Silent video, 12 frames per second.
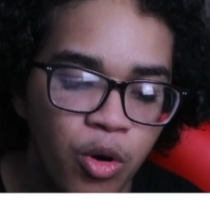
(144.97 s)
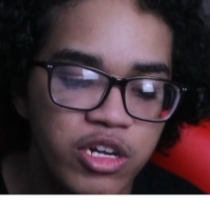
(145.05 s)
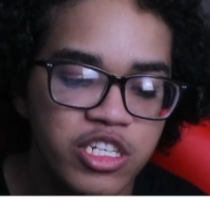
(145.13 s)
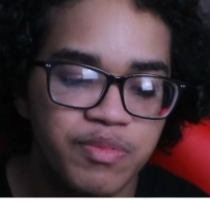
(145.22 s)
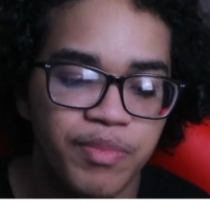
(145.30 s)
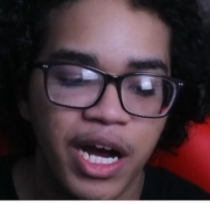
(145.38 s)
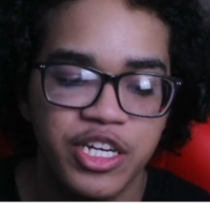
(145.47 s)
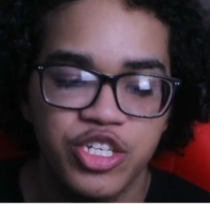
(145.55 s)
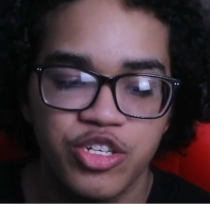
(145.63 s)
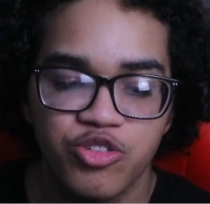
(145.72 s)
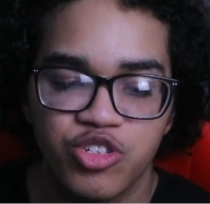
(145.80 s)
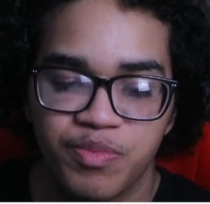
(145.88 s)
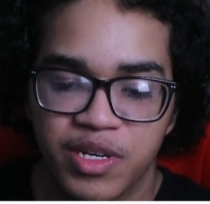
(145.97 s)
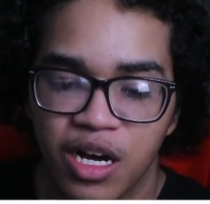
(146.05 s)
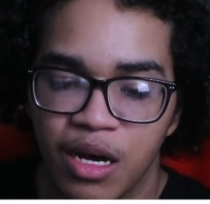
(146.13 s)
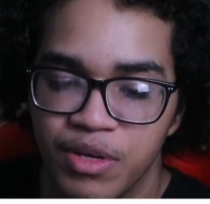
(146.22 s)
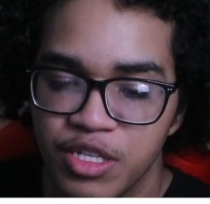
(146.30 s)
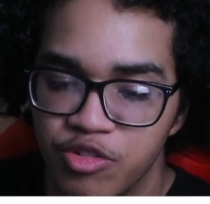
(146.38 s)
What inspired you to
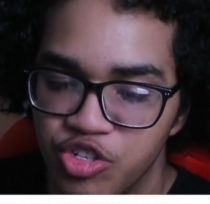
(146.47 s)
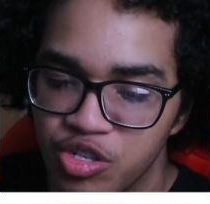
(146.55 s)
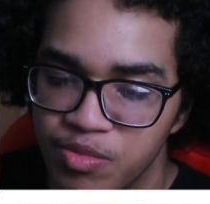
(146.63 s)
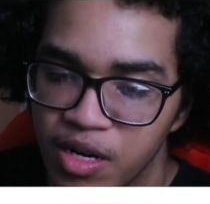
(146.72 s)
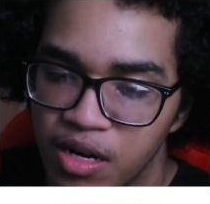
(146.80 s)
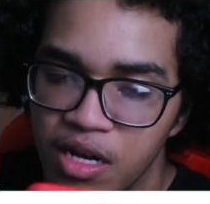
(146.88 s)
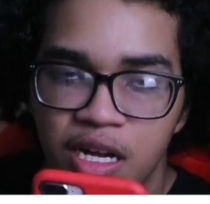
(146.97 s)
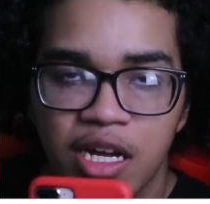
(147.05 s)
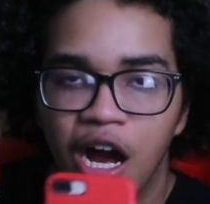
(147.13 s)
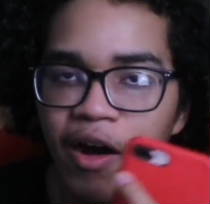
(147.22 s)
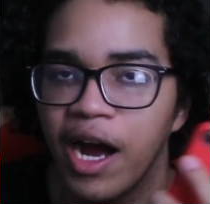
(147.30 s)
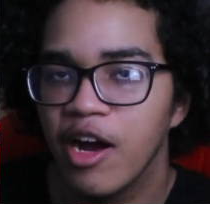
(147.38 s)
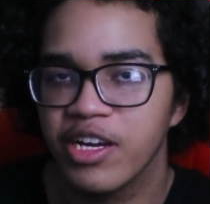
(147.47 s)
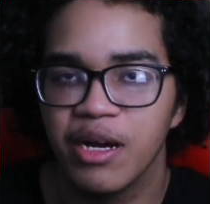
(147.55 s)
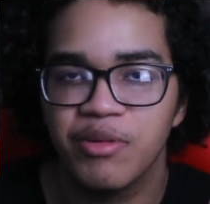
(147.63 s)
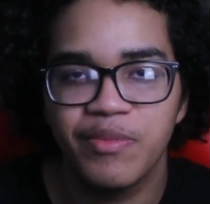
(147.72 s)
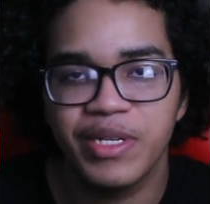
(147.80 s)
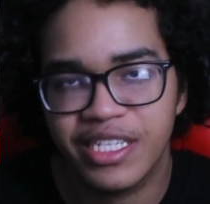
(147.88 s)
become a YouTuber? Alright, okay,
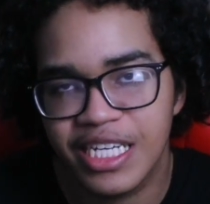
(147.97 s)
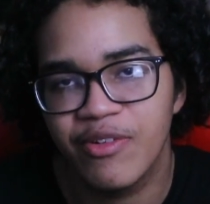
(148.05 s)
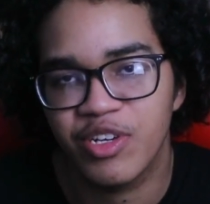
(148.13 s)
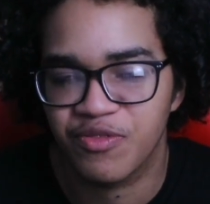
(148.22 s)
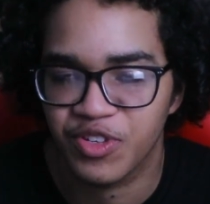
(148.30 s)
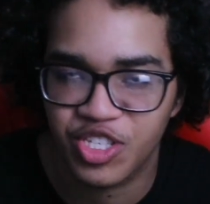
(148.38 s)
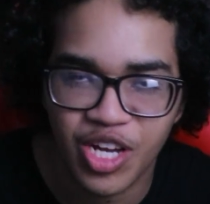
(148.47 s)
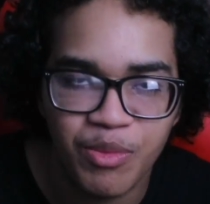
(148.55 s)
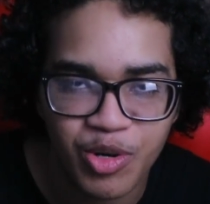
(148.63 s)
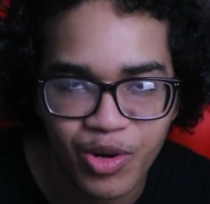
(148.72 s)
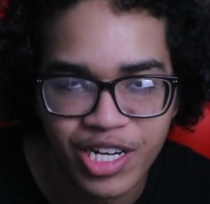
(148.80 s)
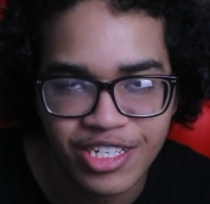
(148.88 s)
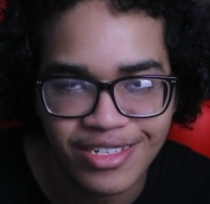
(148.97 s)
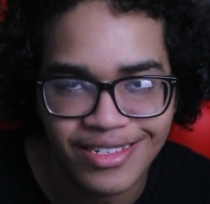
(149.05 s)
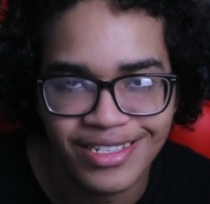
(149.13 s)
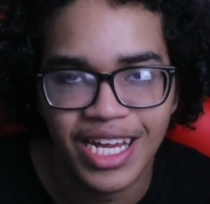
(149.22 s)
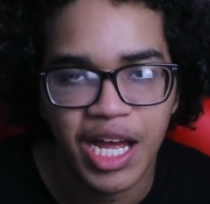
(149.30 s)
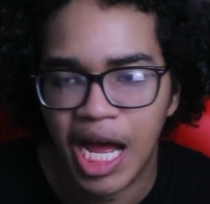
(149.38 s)
I'm gonna be serious for some
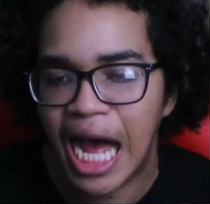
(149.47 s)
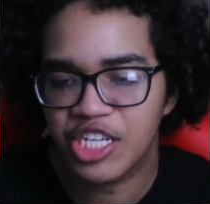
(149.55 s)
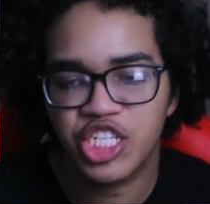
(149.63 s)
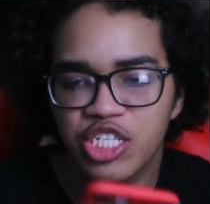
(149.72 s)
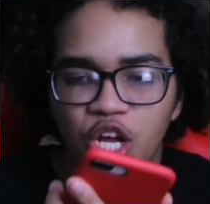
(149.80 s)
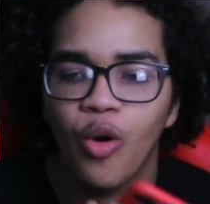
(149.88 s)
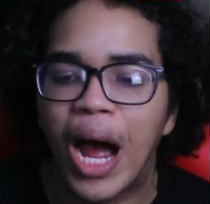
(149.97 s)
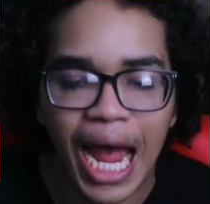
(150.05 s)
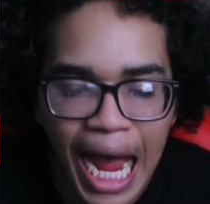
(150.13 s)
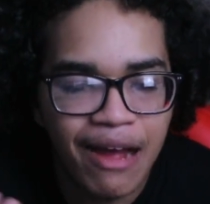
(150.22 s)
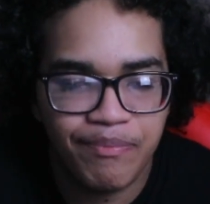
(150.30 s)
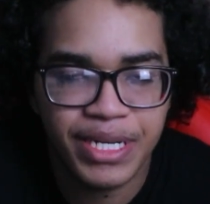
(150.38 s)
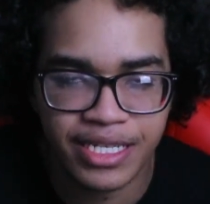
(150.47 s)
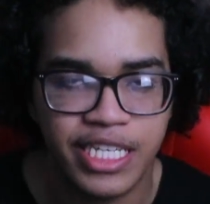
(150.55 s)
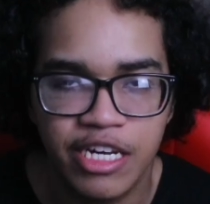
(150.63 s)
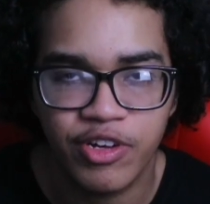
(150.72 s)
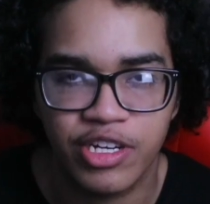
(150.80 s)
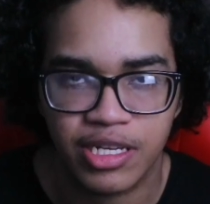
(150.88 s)
questions. Actually, no, I have been
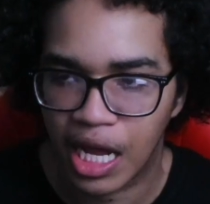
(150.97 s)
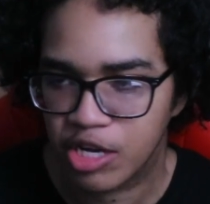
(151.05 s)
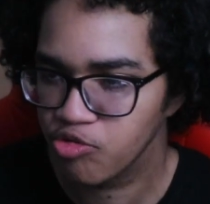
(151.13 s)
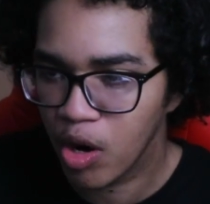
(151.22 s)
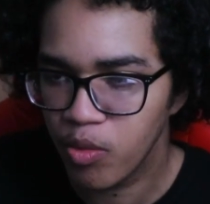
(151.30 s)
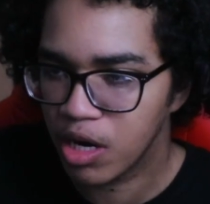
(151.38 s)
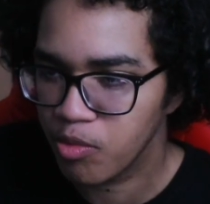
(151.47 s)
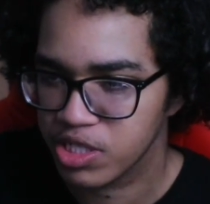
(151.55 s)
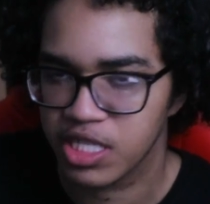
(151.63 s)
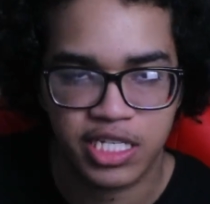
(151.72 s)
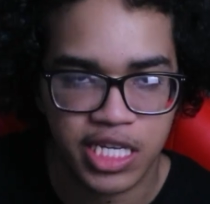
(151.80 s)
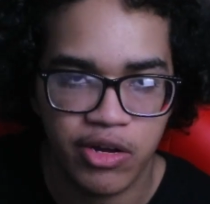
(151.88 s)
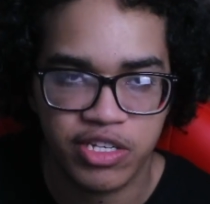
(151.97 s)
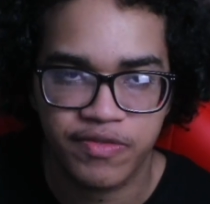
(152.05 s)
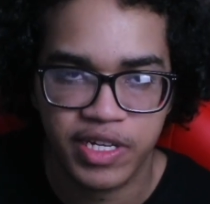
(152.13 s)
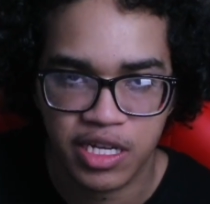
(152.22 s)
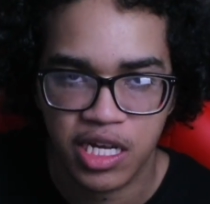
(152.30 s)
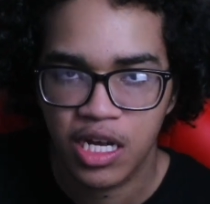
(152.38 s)
serious. Like, growing up was the scariest
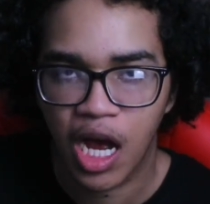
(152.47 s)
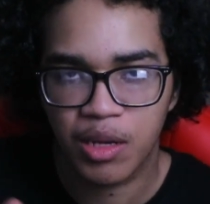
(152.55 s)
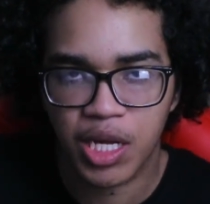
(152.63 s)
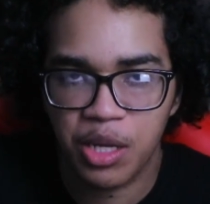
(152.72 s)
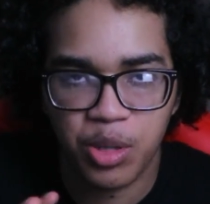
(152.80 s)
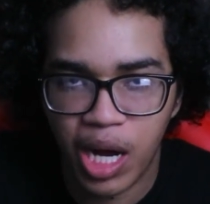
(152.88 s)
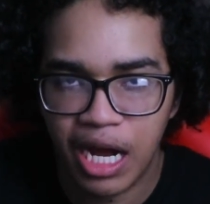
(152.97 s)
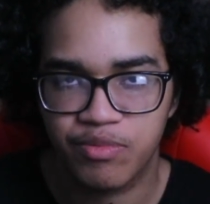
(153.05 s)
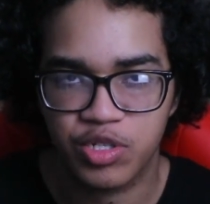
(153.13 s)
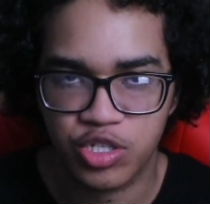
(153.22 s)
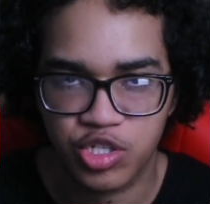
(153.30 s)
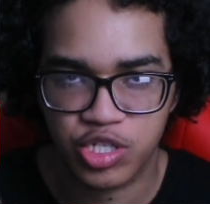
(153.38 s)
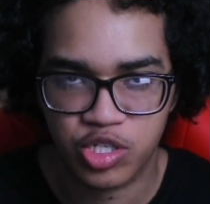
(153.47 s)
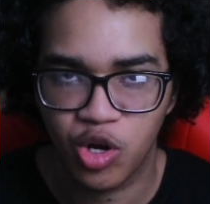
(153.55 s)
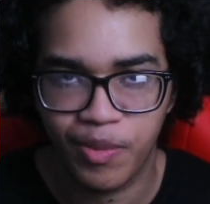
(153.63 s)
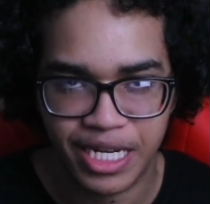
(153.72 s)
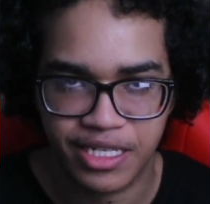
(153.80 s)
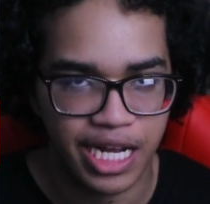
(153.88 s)
thing. I know I have to just
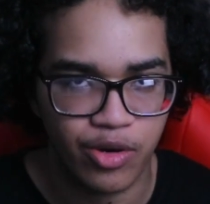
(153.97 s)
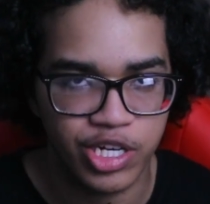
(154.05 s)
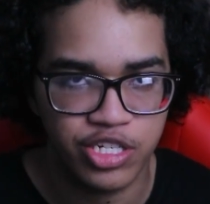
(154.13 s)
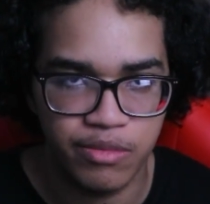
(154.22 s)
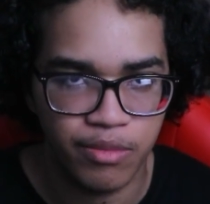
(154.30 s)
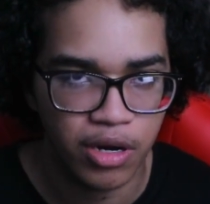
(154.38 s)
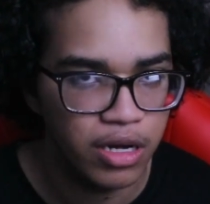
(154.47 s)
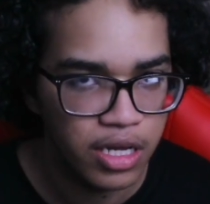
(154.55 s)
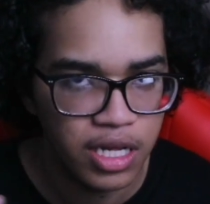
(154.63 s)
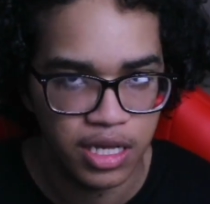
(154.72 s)
go back to that question, but